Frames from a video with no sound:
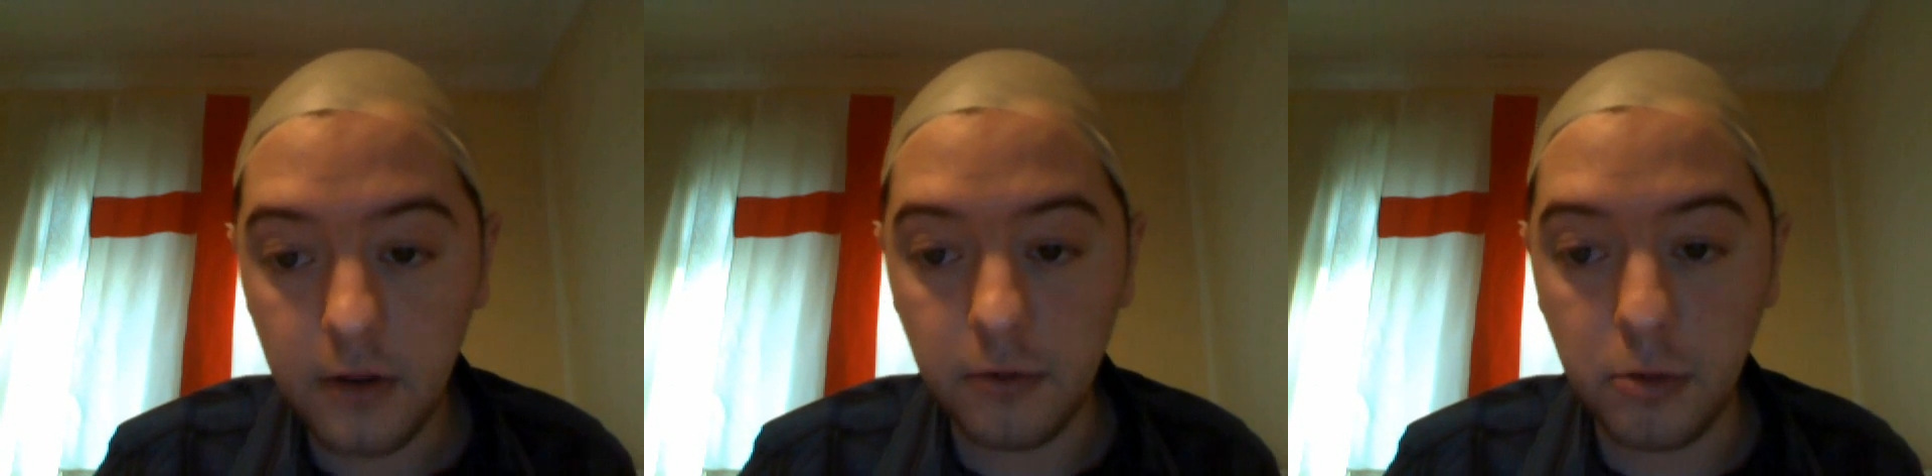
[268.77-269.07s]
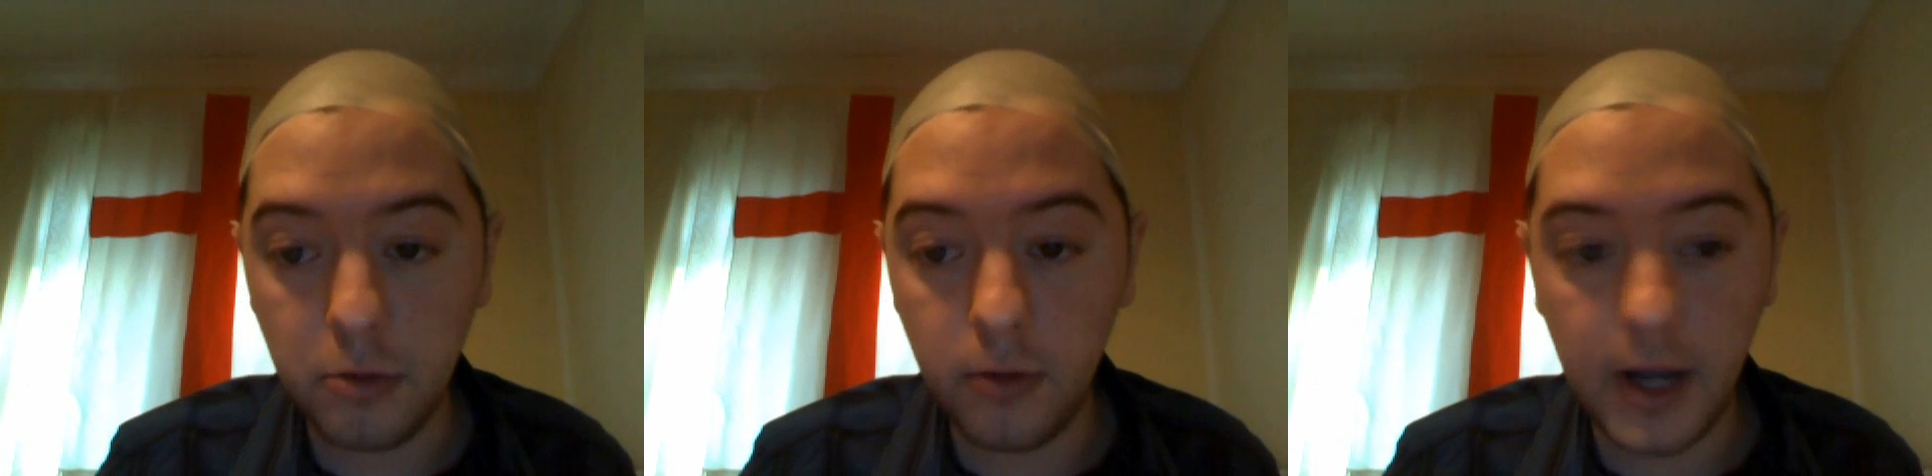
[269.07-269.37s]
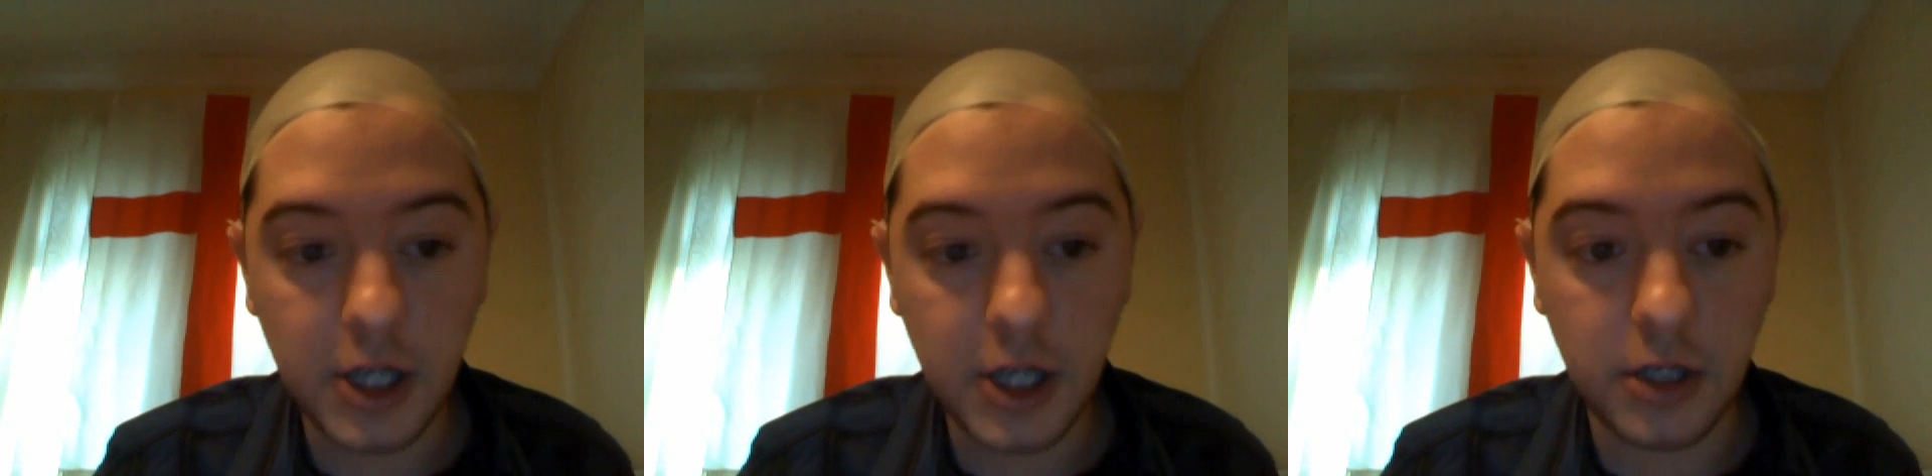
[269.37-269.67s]
for more
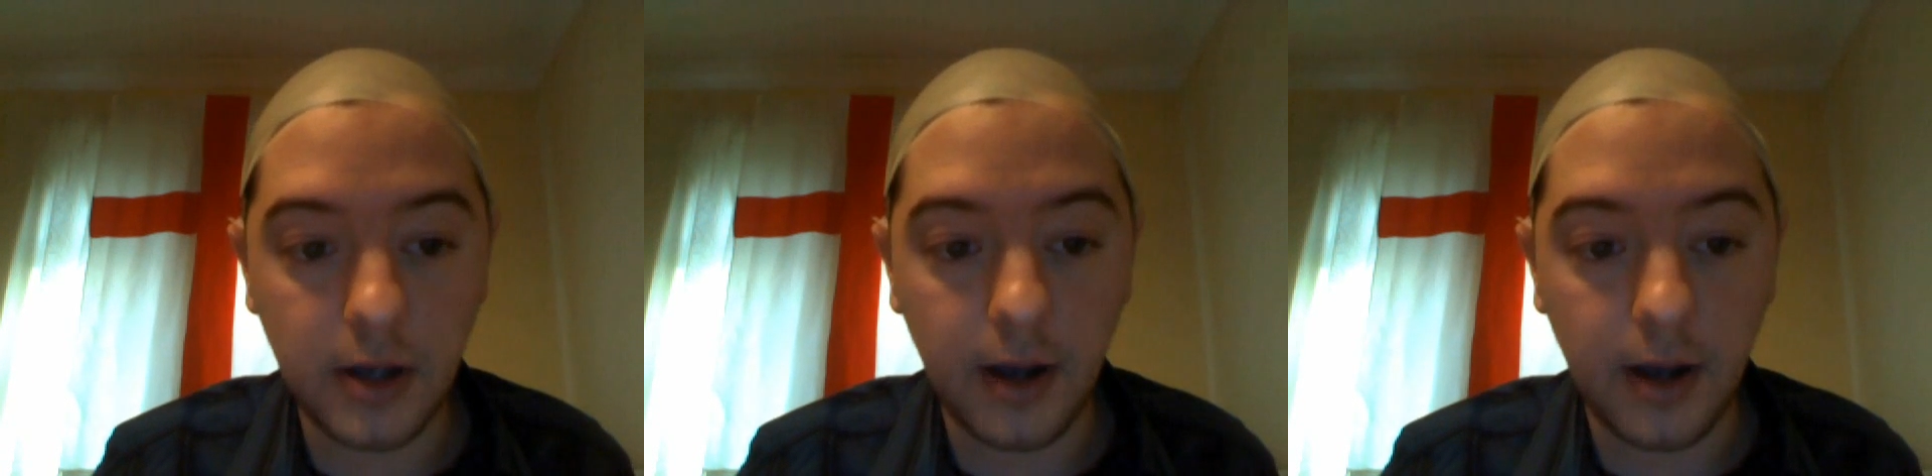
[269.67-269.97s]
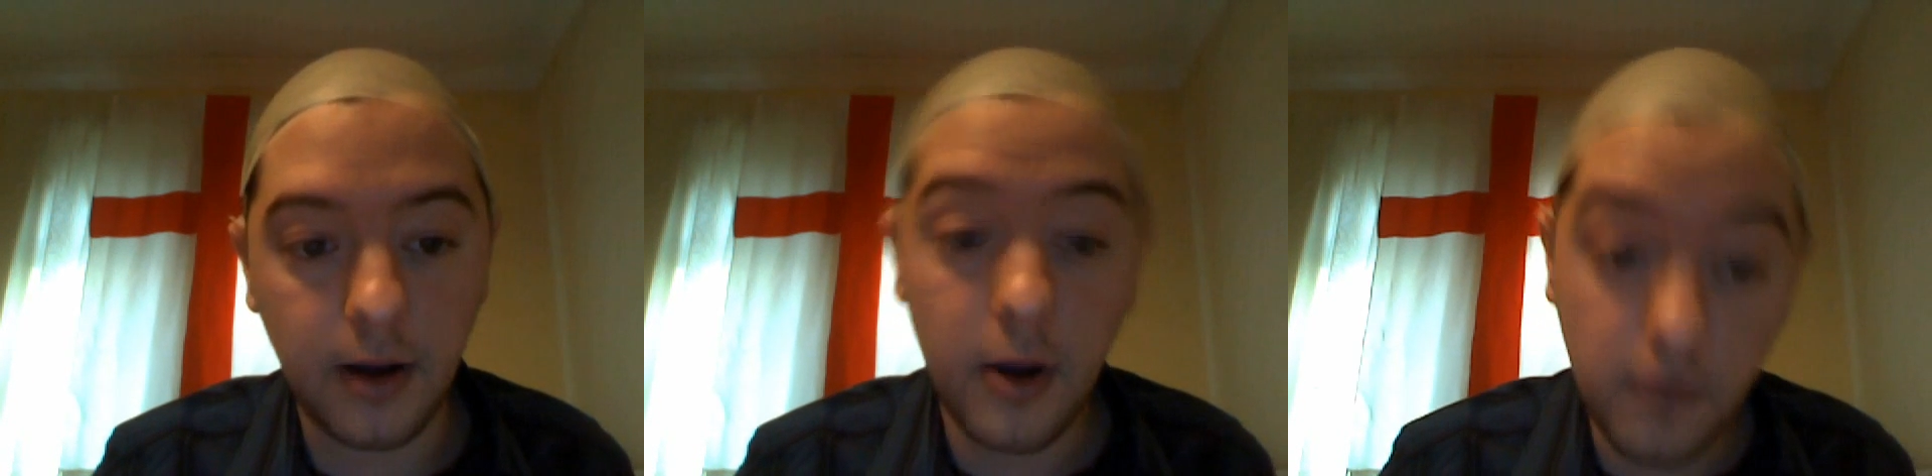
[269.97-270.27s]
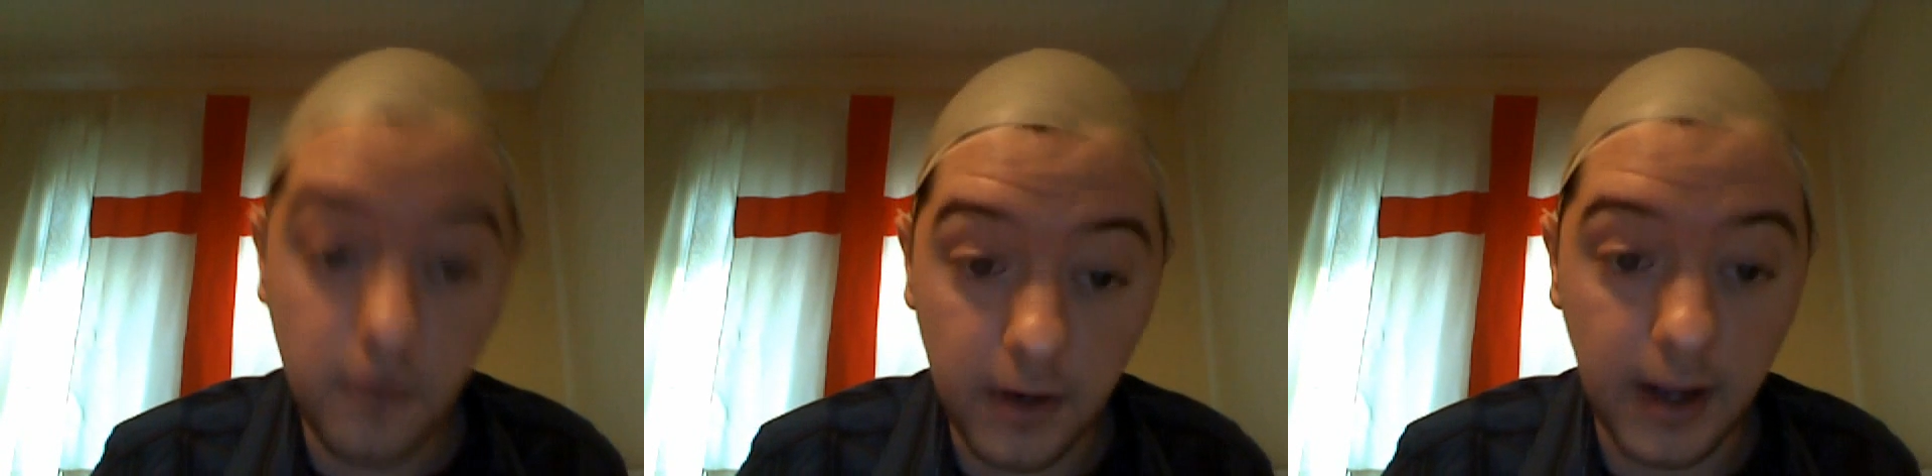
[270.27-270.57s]
reaction, and
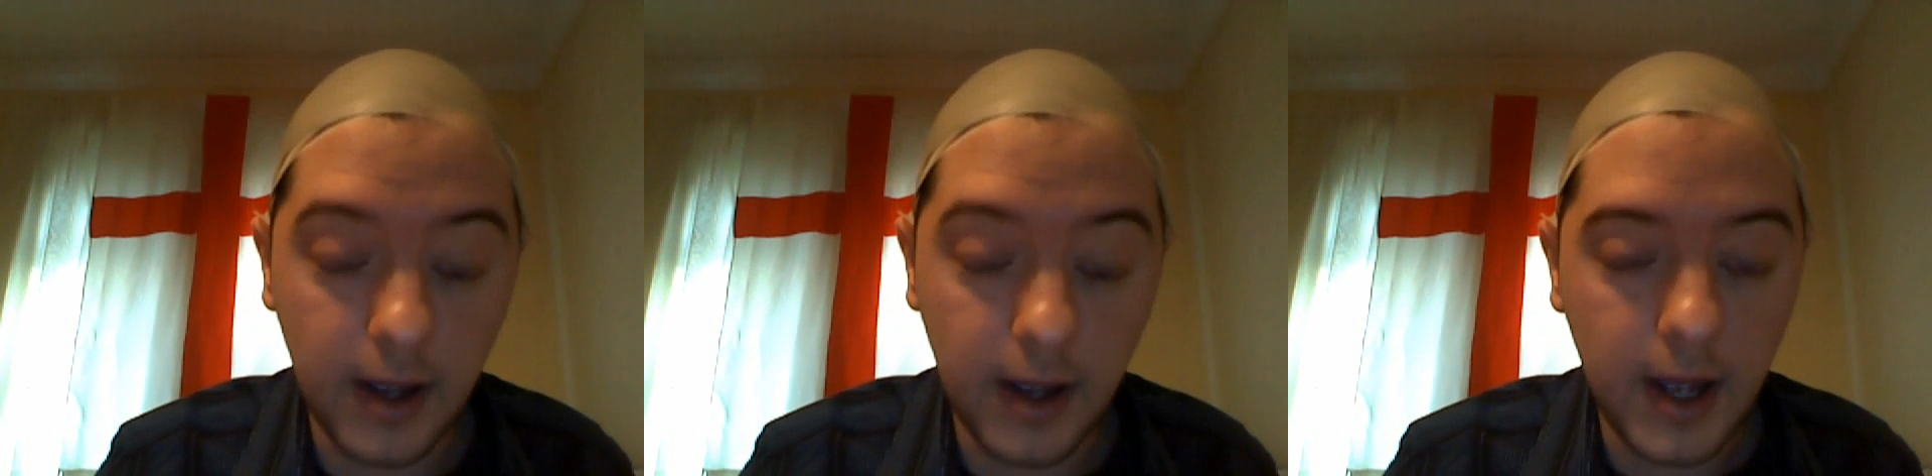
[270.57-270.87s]
hopefully